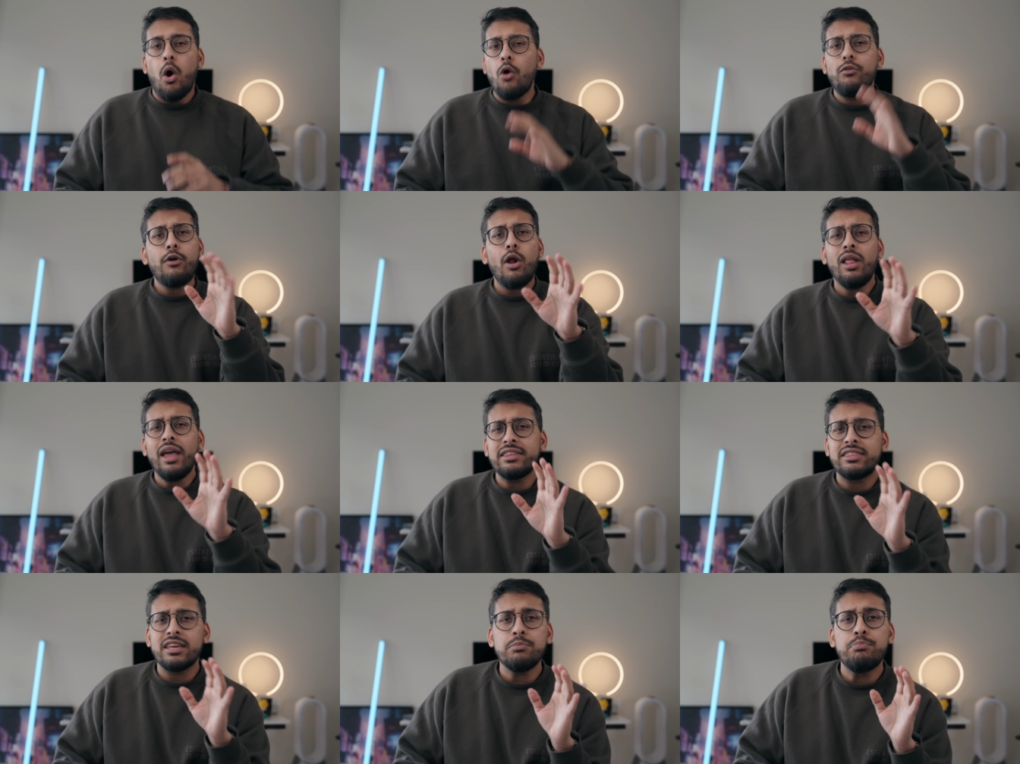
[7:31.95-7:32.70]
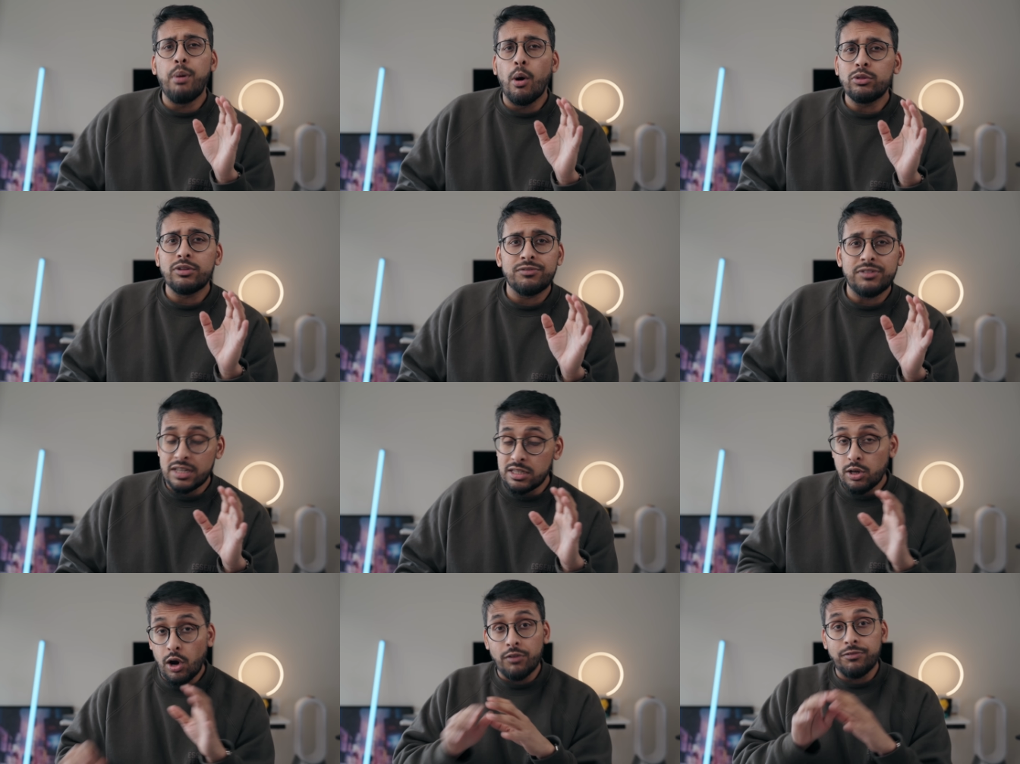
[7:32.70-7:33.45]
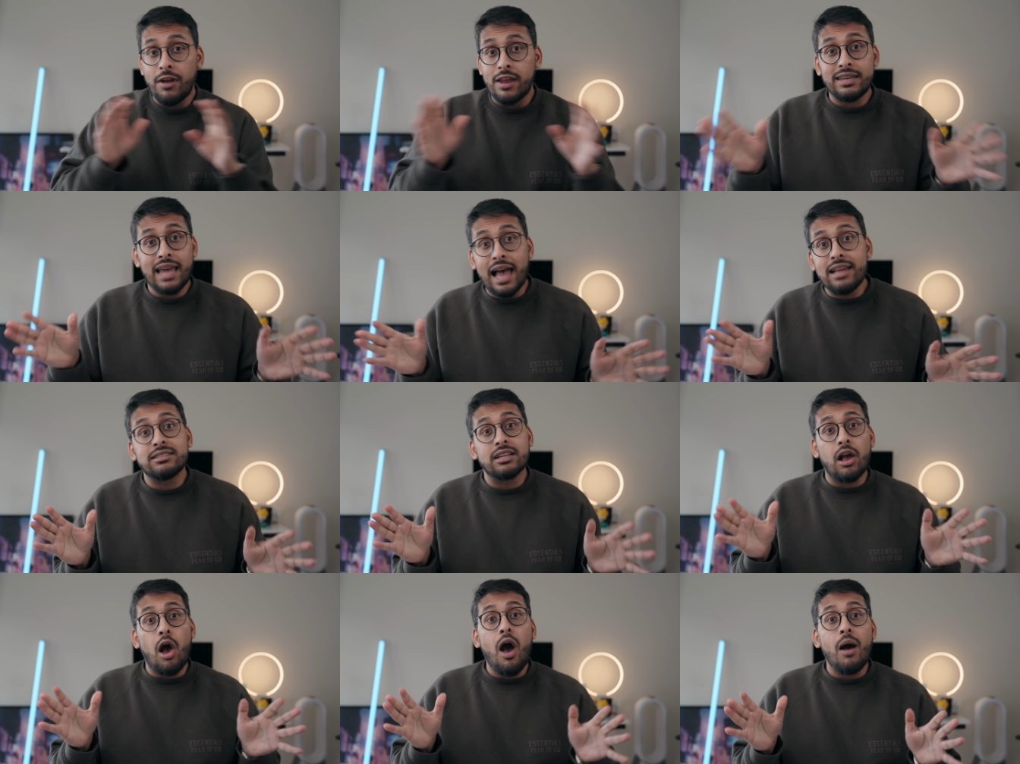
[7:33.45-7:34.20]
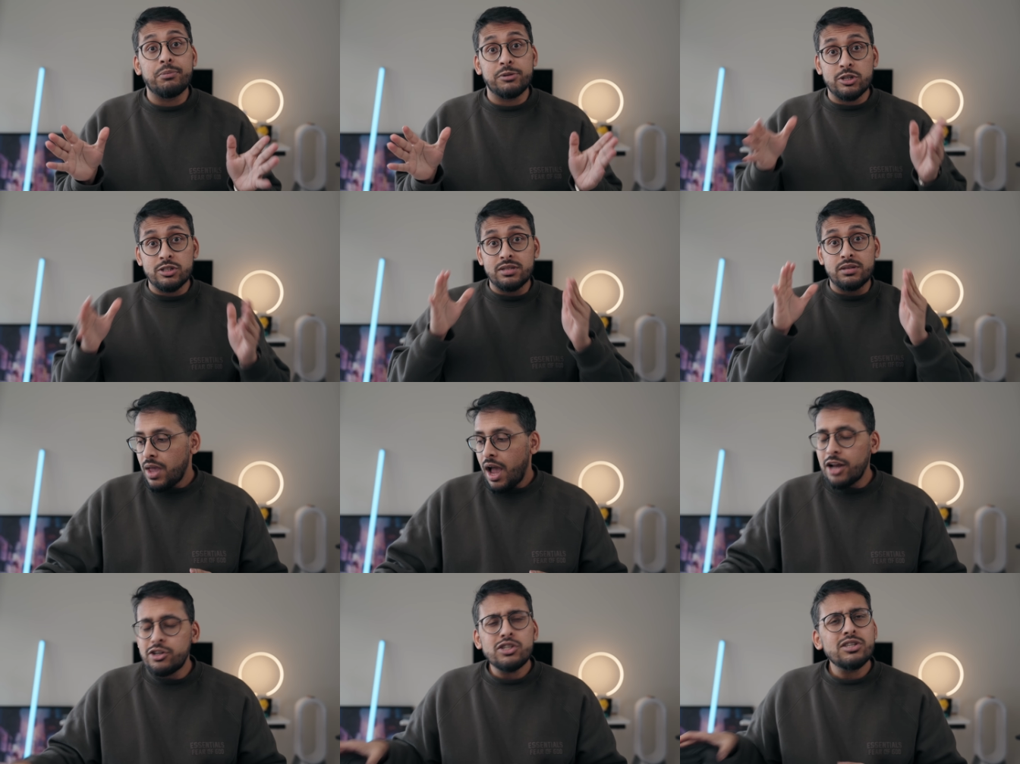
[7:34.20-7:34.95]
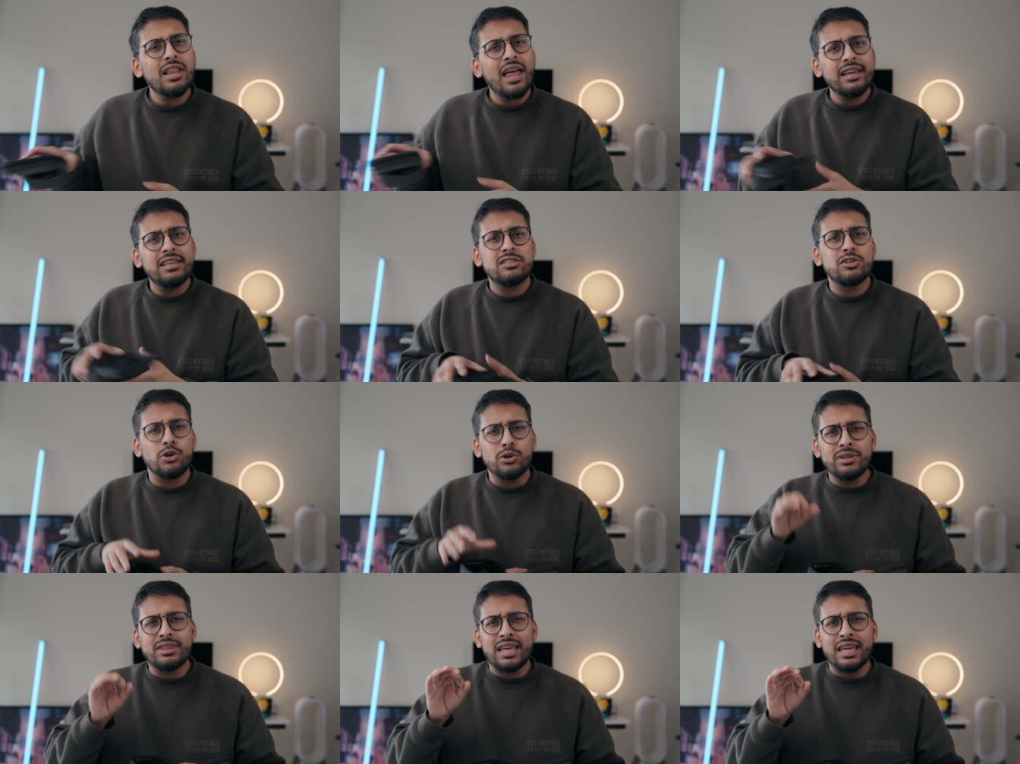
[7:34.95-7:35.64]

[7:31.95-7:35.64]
Overall, I think both of these are fantastic options. I just like certain